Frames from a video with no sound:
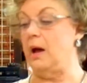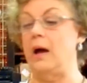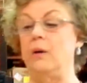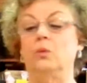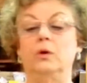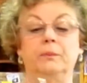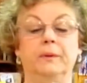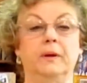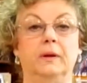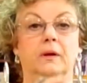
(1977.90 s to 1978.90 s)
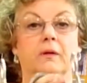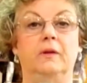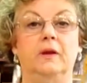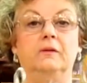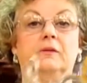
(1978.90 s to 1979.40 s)
I want a bit
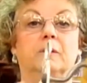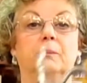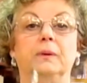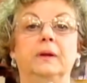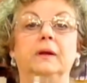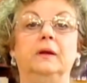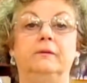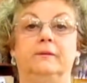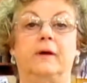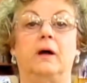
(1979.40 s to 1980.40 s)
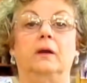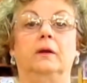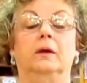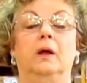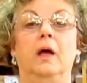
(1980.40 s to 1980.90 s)
that is completely solid.
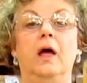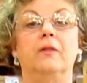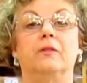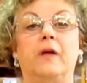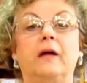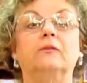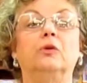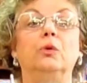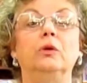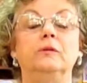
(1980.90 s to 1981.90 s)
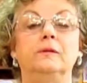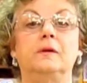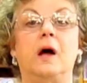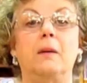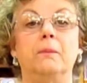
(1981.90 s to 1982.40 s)
That's going to
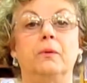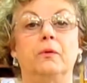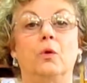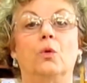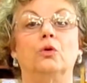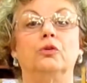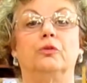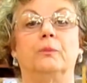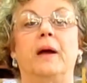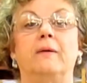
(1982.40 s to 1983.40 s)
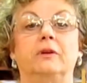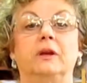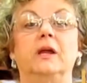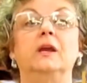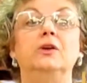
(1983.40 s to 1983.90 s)
stop the horse from having any